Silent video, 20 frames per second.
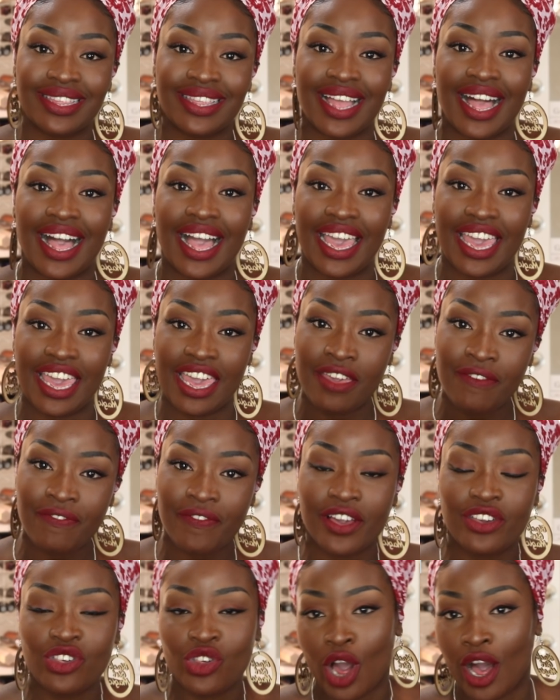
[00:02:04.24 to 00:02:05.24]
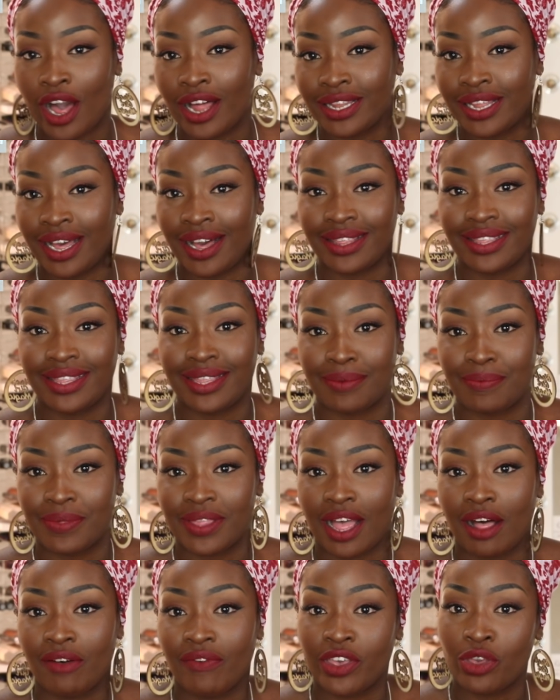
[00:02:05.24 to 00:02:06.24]
that if a child cuts
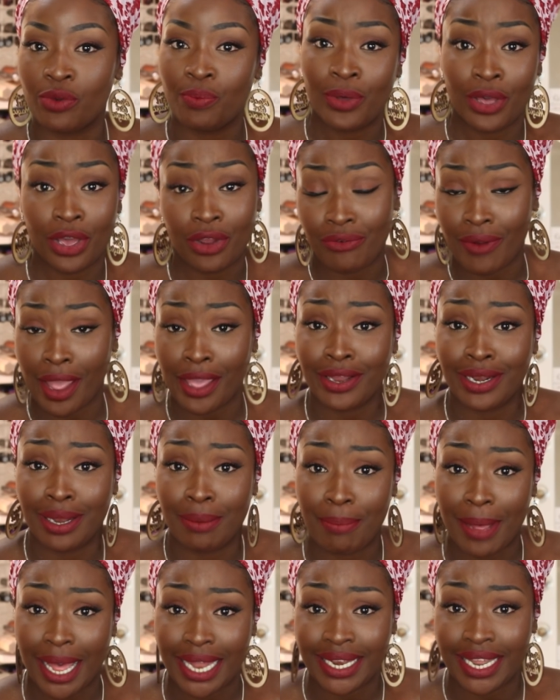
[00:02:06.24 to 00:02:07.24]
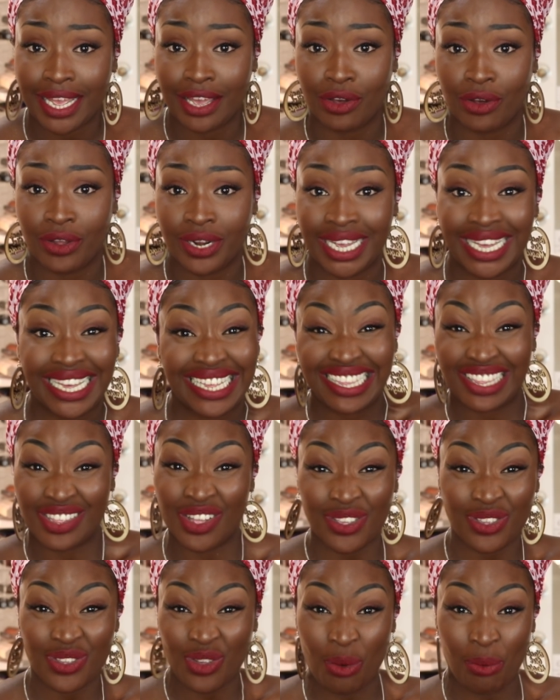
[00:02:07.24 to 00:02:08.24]
themselves and you put a regular band-aid on it, it's
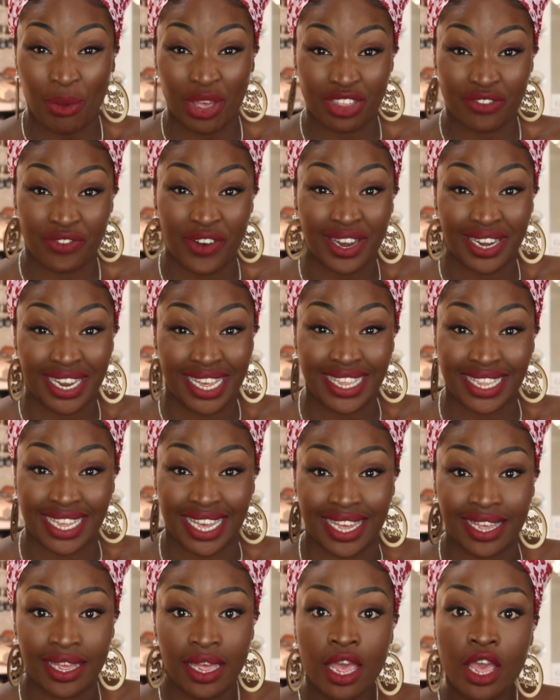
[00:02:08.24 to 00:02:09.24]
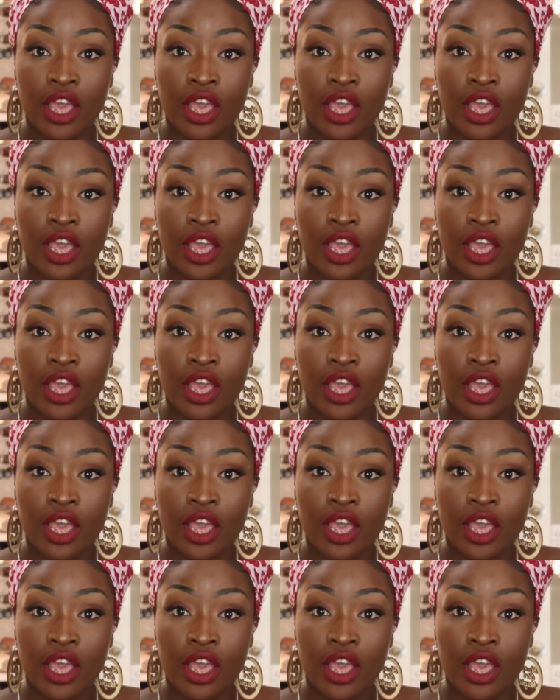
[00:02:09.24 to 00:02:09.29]
not so much fun, is it?